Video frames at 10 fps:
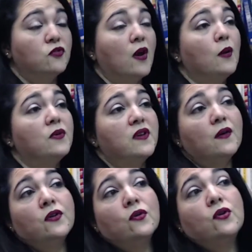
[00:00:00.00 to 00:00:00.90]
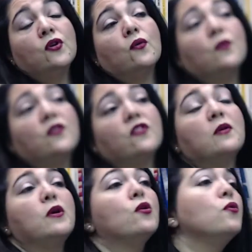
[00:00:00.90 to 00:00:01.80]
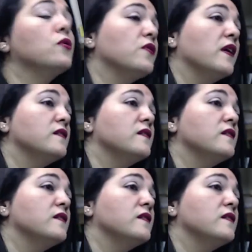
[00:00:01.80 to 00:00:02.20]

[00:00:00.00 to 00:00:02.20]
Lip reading: So I would tell you, it's going to be cooler that